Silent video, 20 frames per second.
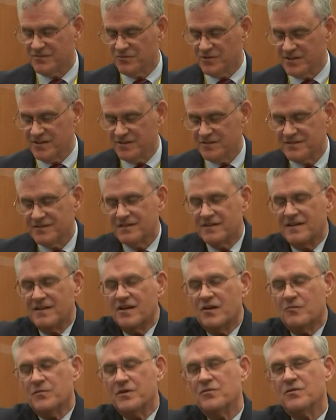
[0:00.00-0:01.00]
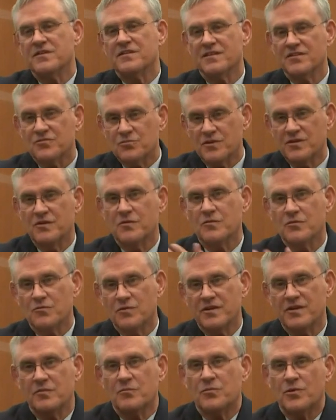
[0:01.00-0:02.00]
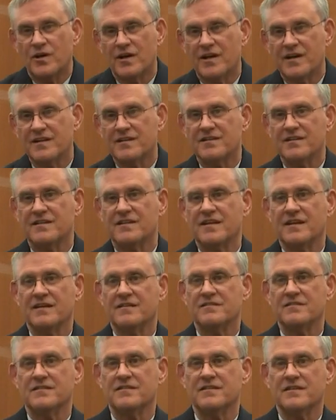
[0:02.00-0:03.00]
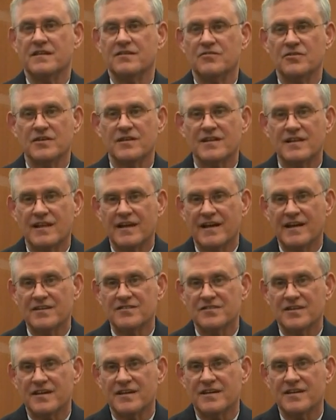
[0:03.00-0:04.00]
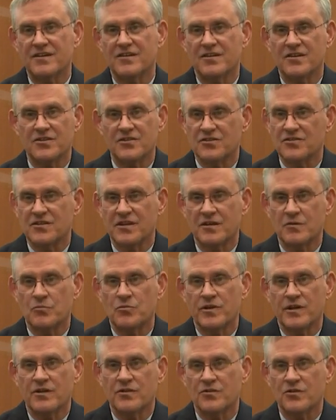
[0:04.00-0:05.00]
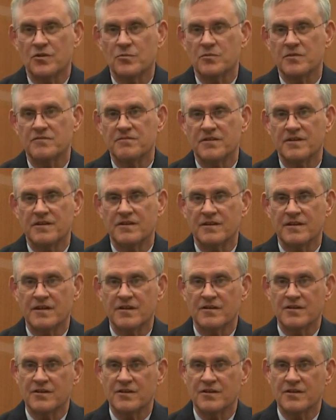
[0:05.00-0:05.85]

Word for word: when you help me with this, when you when you bought it, did they give you a class on it, or you just kind of bring it home and figure it out on